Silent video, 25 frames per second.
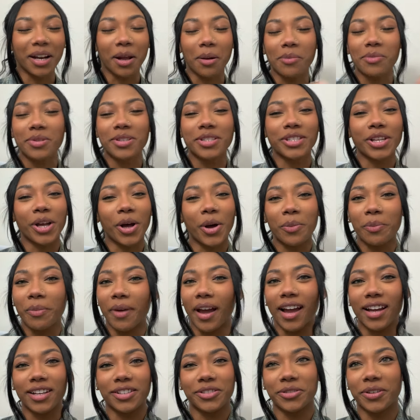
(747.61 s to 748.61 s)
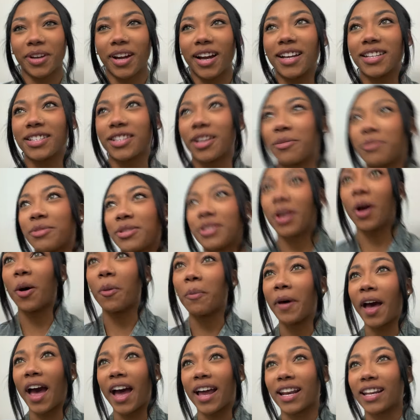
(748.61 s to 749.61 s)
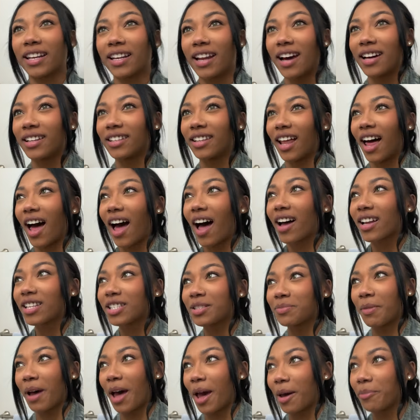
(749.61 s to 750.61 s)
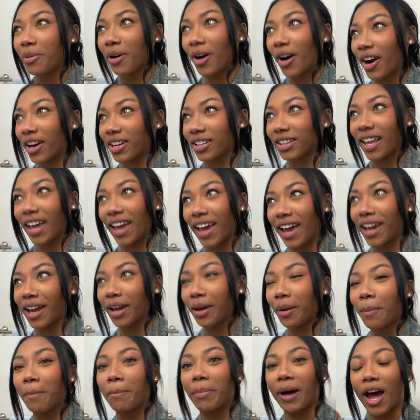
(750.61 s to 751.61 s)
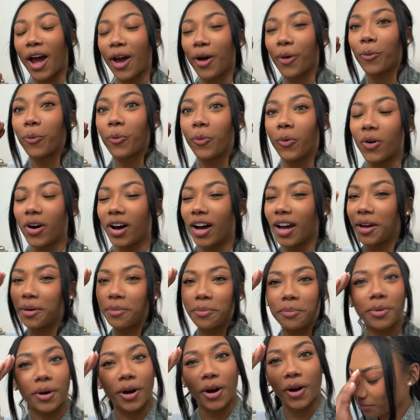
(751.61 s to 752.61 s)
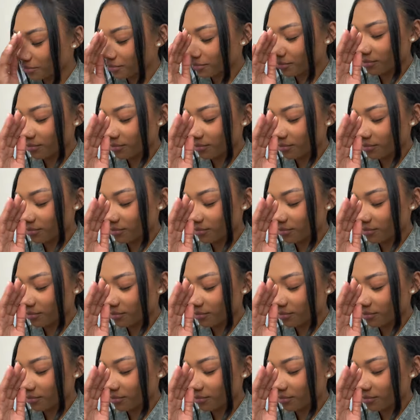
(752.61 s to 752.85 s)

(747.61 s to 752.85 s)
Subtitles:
I'm so mad, you guys. I'm so mad. And I lost my parlay by one, bro.